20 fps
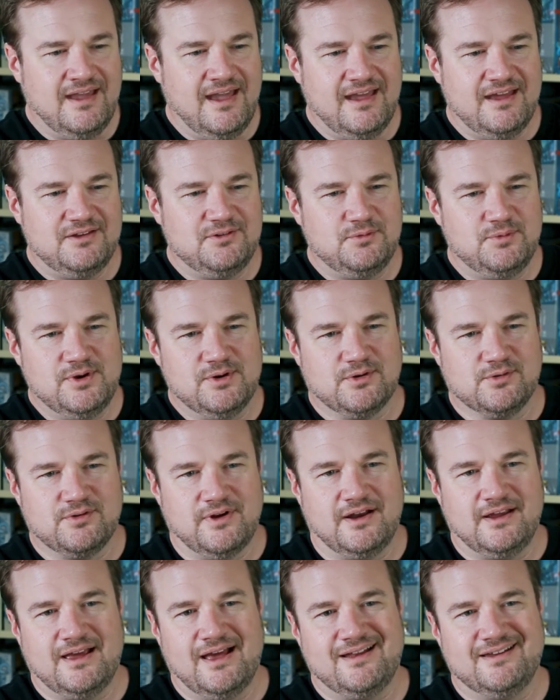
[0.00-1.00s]
And we were
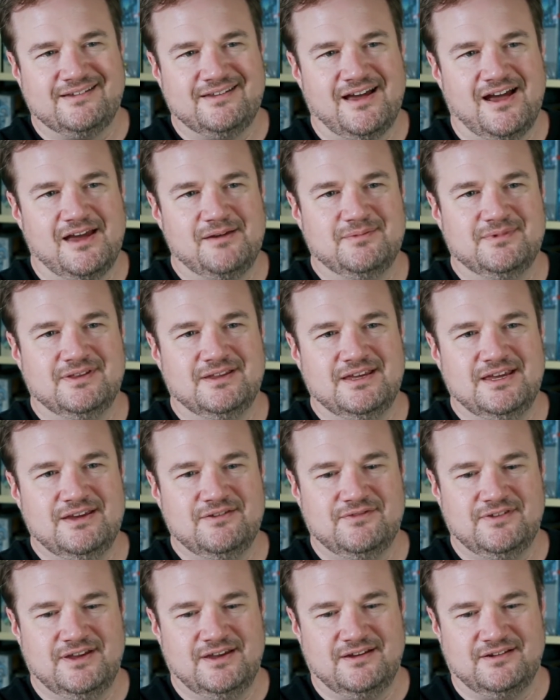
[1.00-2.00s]
running out of time in the
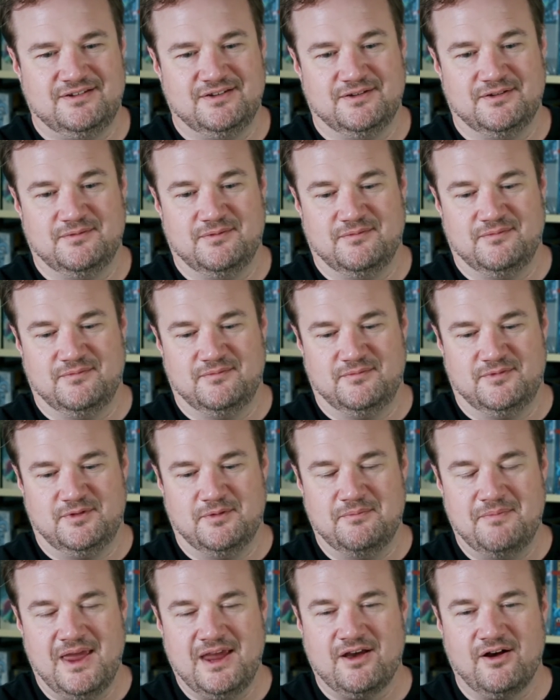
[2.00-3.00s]
evening to
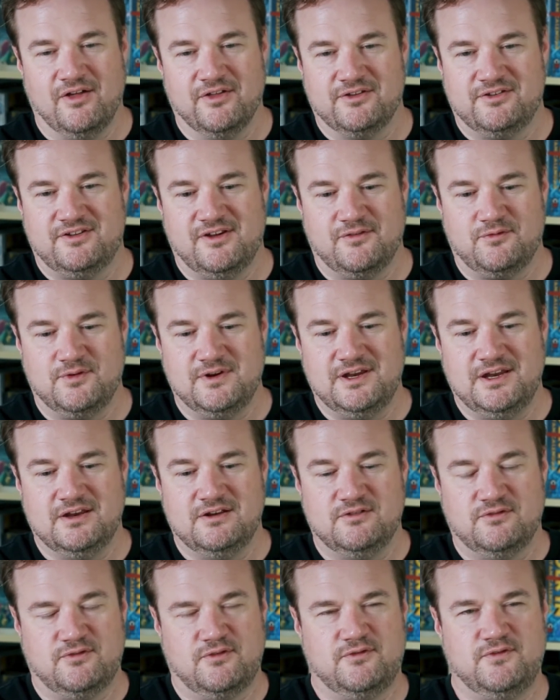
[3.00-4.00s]
make all the stuff we
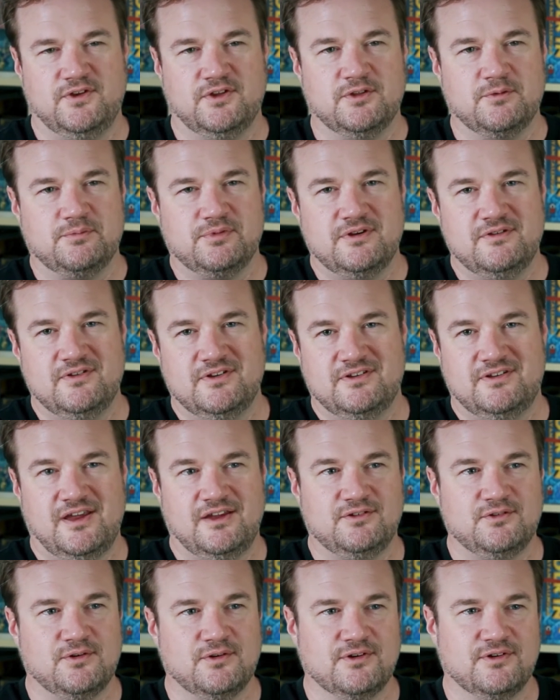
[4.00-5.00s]
needed to fulfill the previous
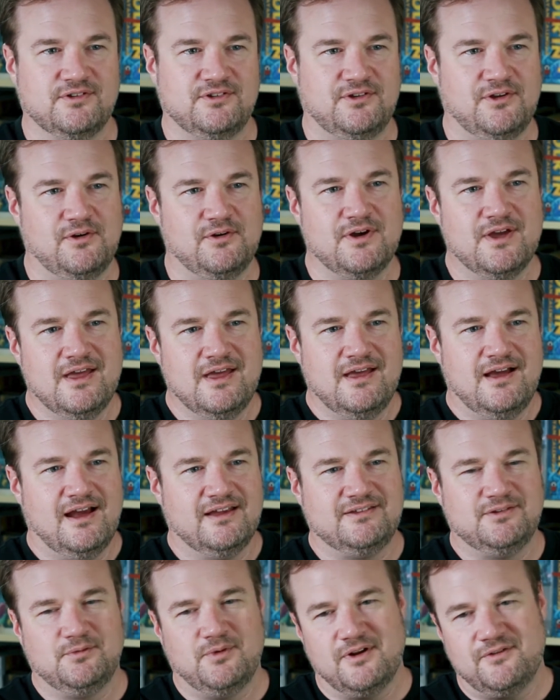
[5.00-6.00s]
day's orders. So I
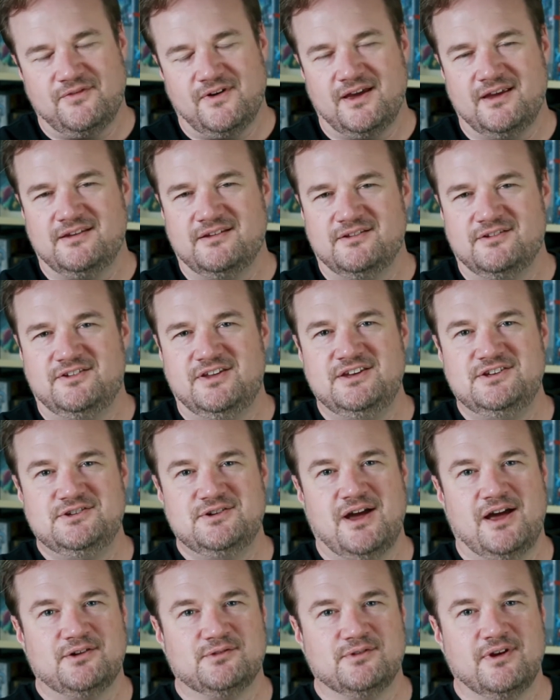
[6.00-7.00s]
said, what if I teach
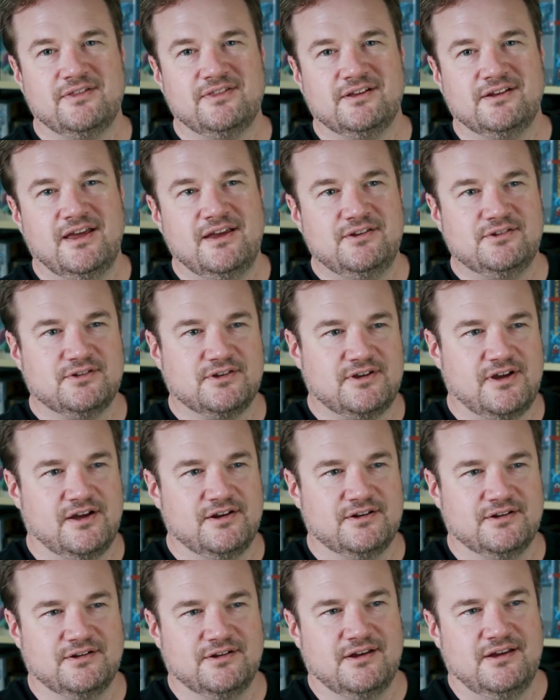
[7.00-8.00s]
you how to run the laser
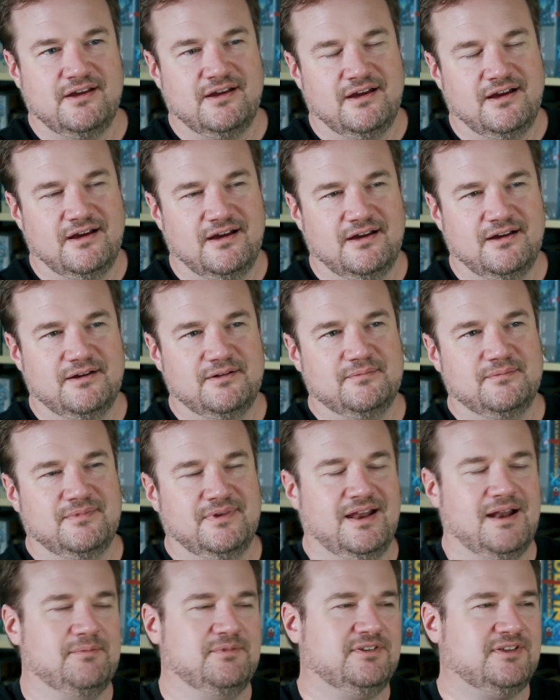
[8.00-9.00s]
cutter? And
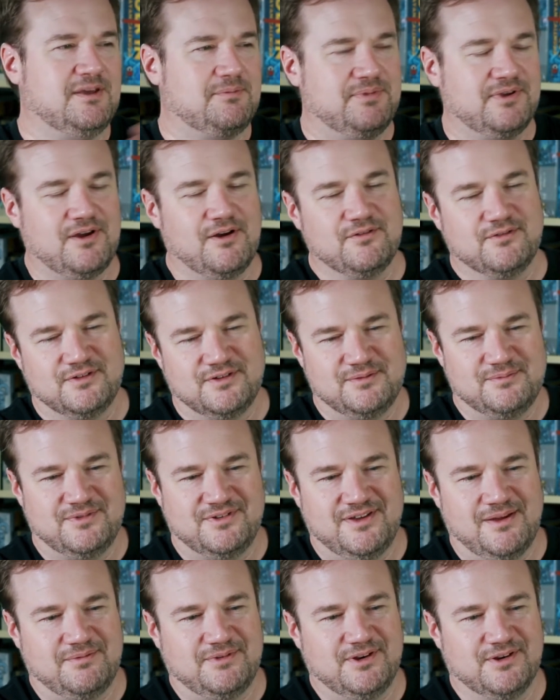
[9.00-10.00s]
I'm skipping over some
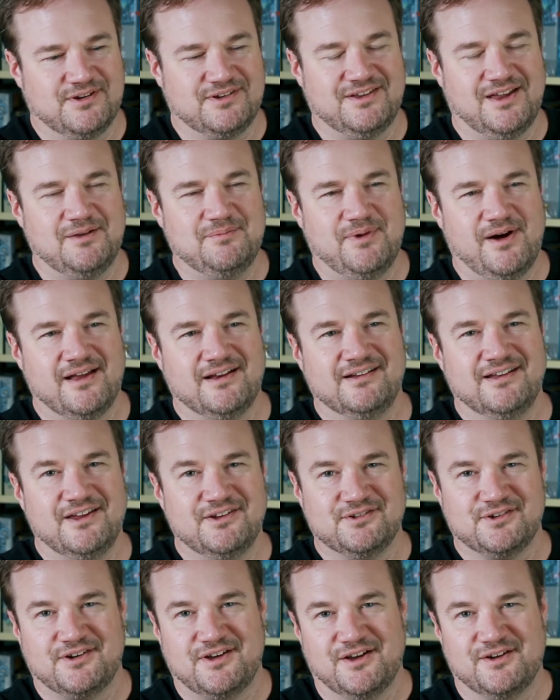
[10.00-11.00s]
steps here because I'd bought a
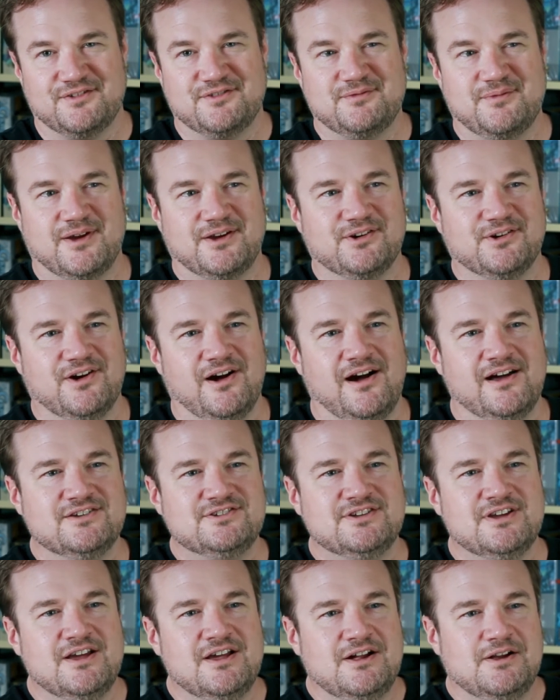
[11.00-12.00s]
laser cutter for my garage.
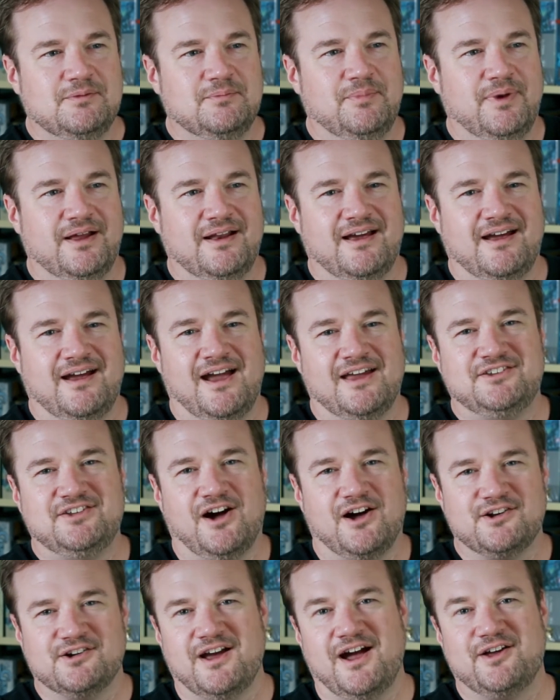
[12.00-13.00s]
But I
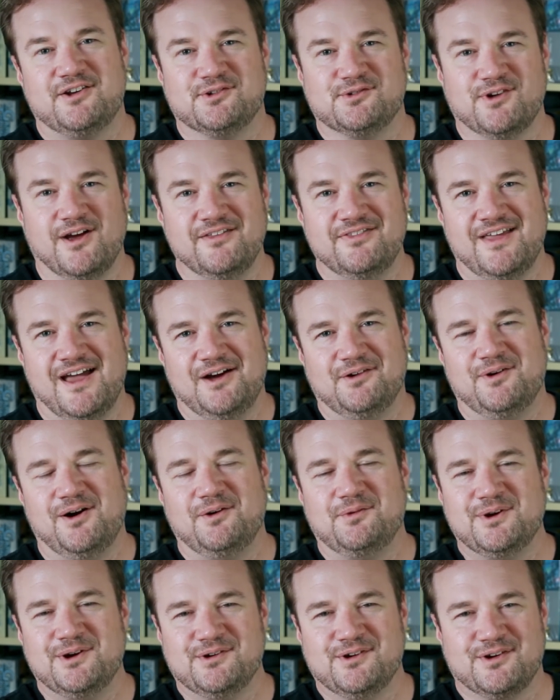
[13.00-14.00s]
taught her how to run that
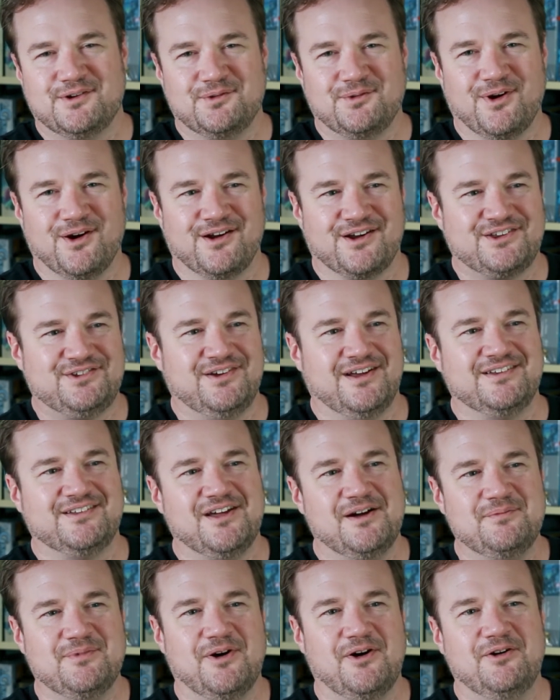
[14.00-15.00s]
while we were at work. So I'd
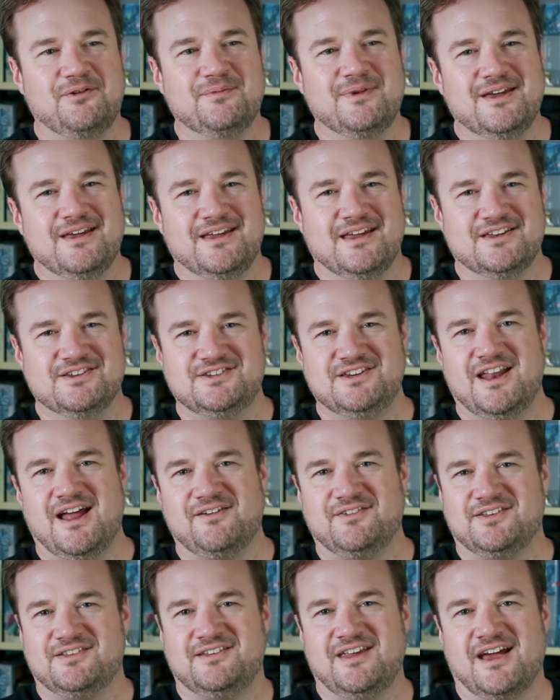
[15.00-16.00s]
come home and she'd
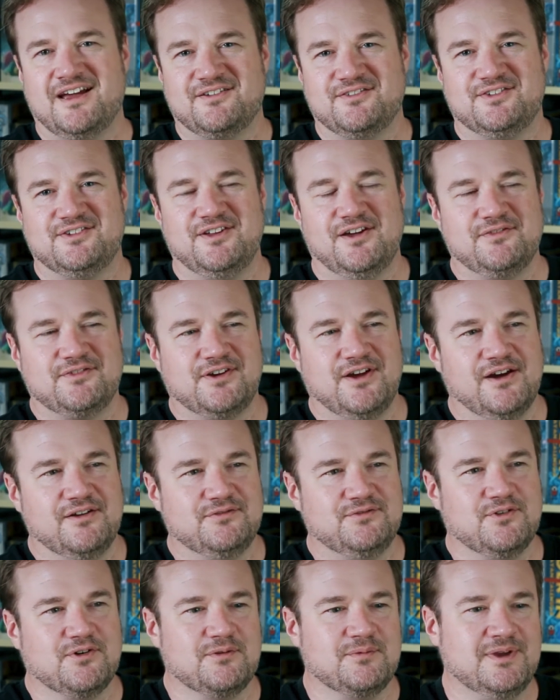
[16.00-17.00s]
have a stack of stuff
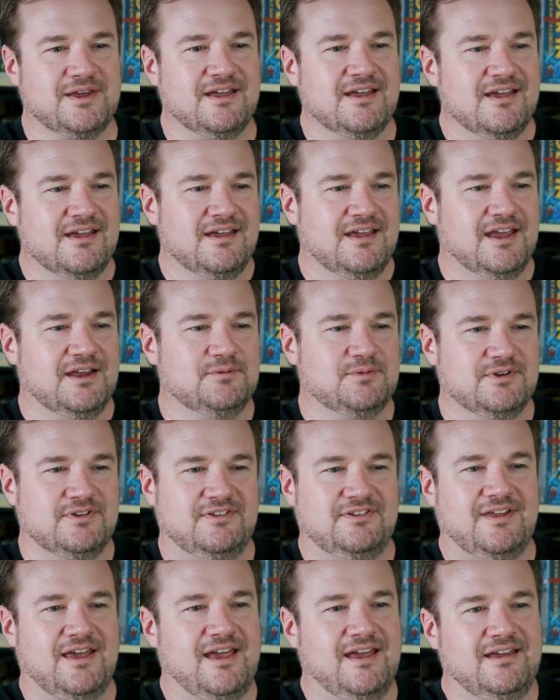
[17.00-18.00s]
cut for me and would
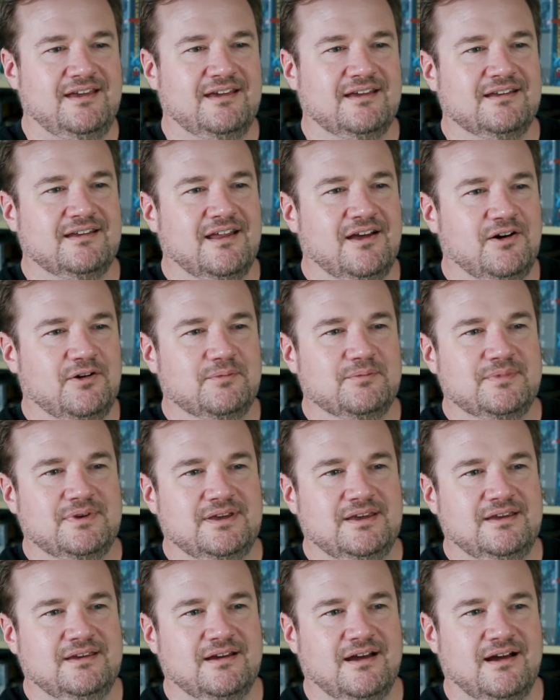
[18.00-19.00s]
stay and help
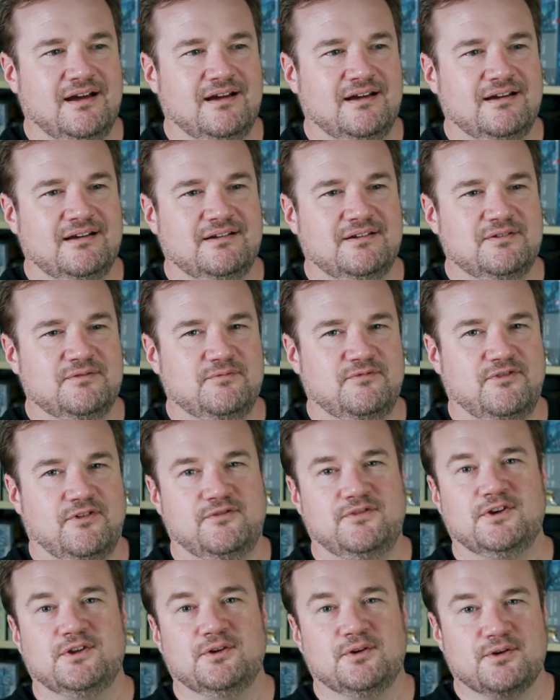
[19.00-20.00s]
me
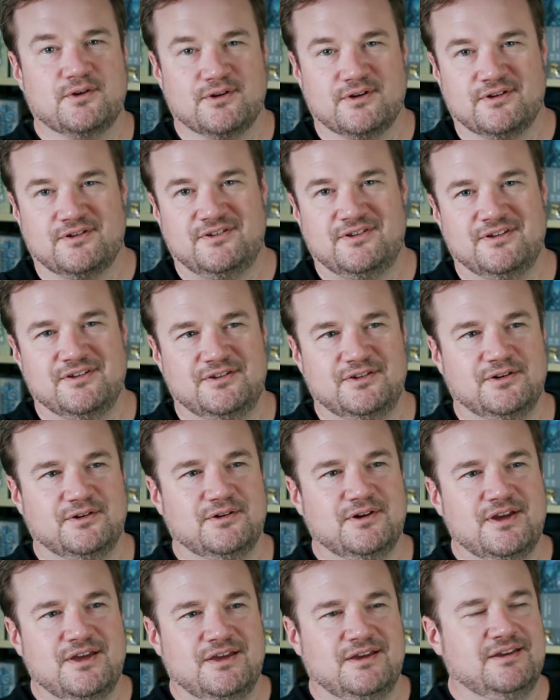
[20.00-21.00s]
fulfill orders
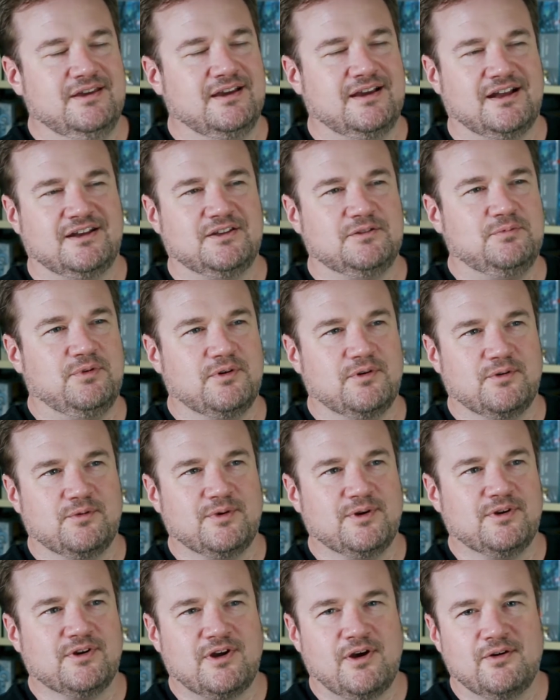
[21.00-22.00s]
until it got to the point where
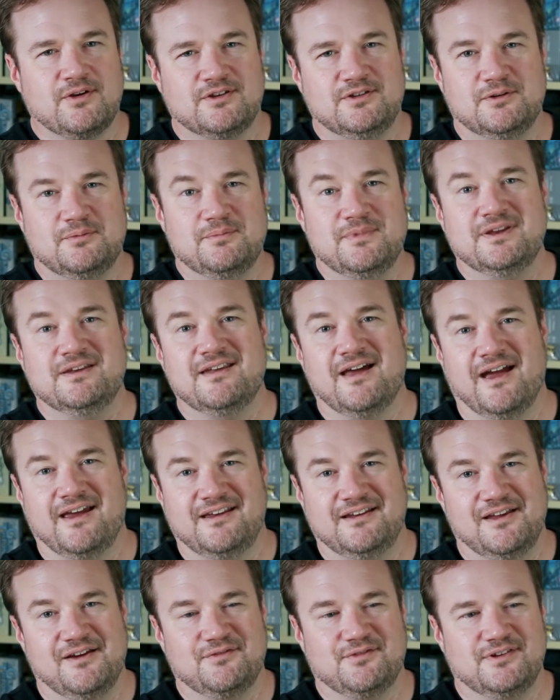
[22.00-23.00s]
we were going till
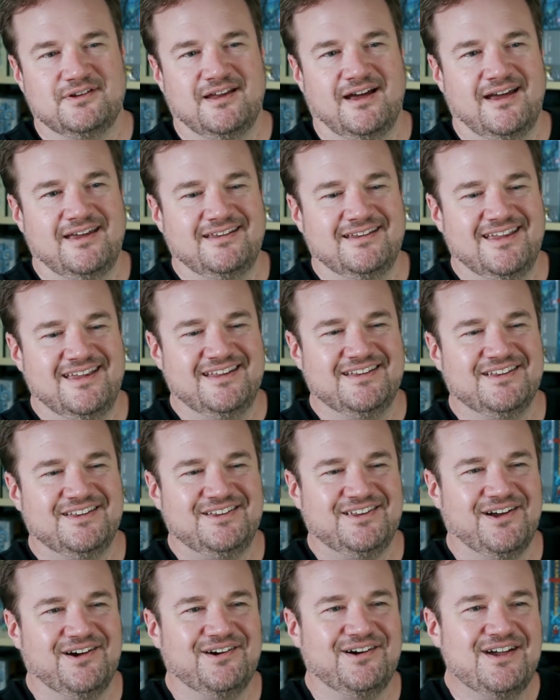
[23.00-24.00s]
midnight every night. And
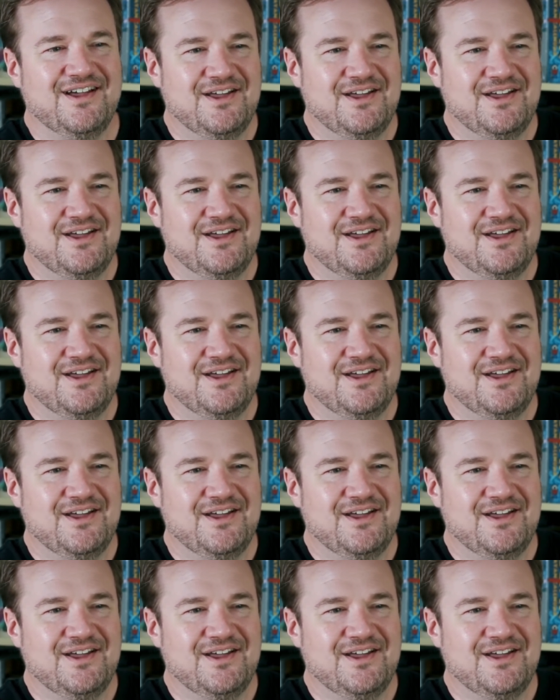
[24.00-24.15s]
so